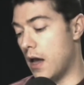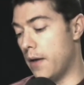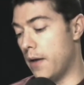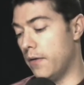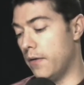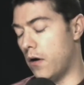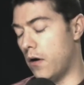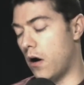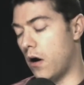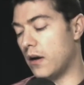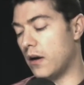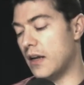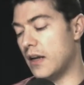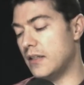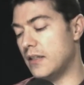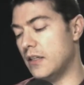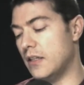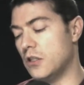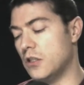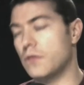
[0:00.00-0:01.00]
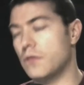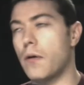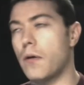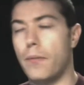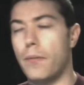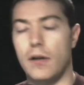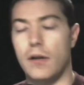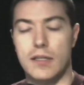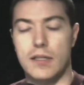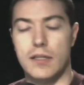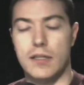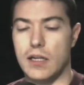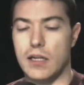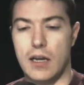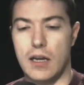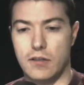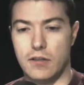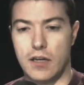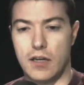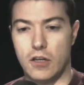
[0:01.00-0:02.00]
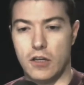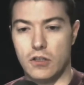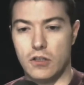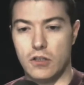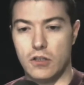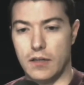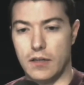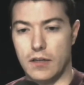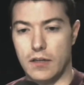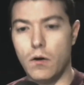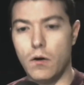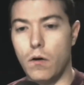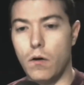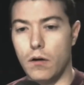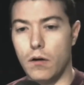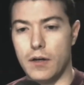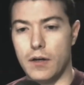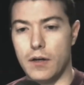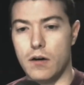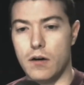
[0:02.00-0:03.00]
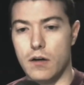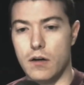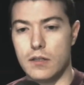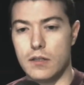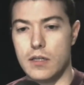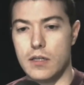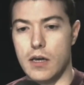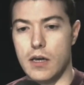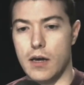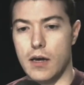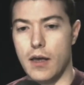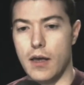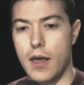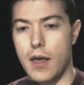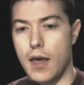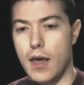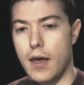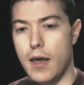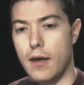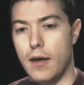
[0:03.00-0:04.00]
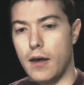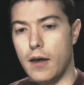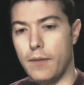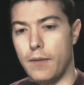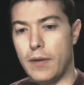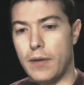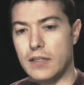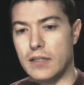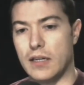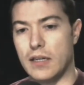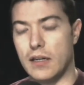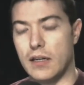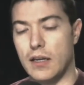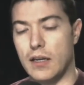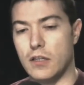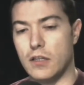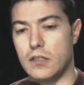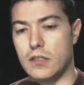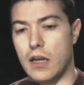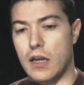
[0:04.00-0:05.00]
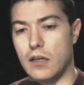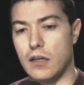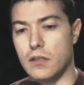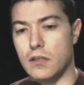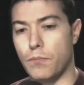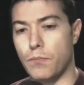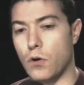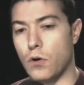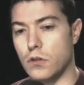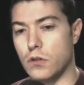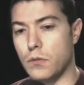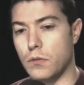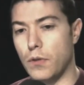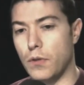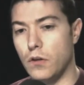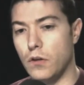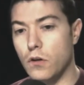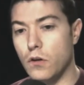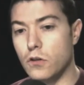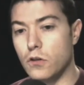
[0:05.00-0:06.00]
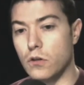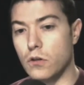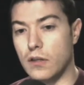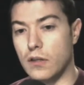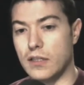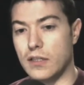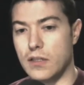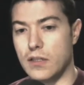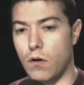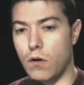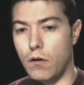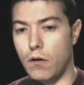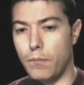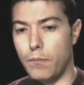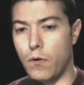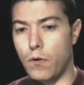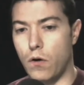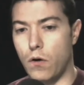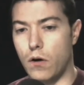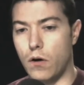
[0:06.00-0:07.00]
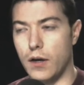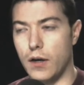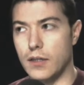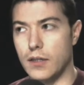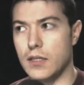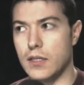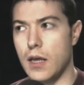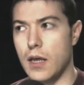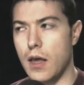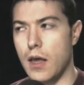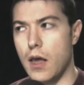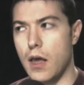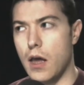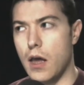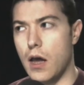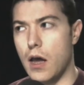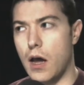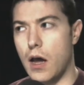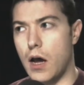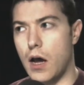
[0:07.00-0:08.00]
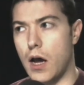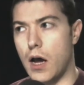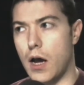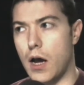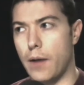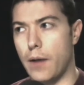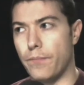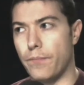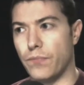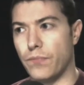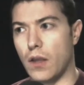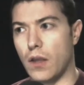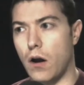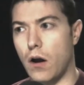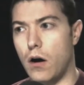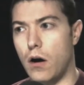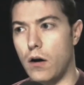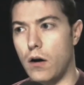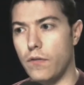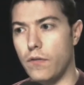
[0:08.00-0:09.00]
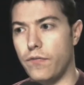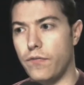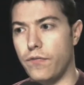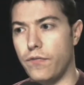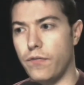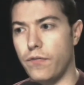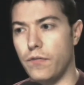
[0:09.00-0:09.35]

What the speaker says: organizations for political education at all, because basically a state is supposed to be neutral. That's the whole point of